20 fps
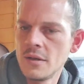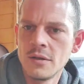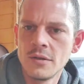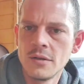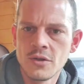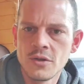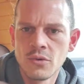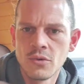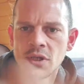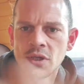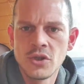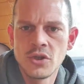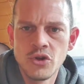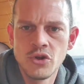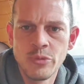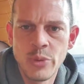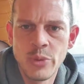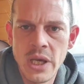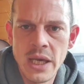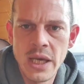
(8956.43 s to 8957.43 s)
So did
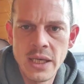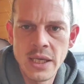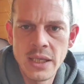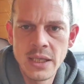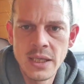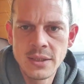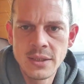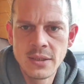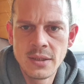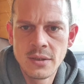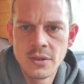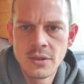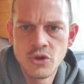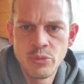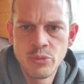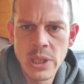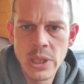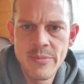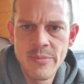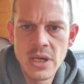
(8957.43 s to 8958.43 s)
Super Haze,
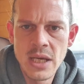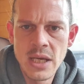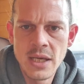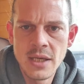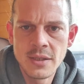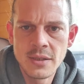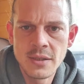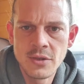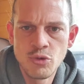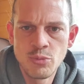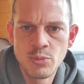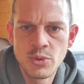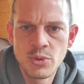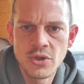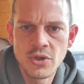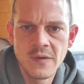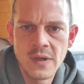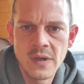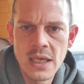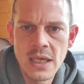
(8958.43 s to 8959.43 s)
Super Lemon Haze, Super
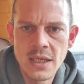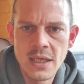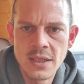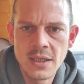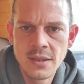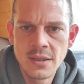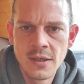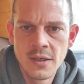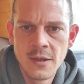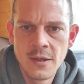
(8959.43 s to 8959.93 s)
Silver Haze.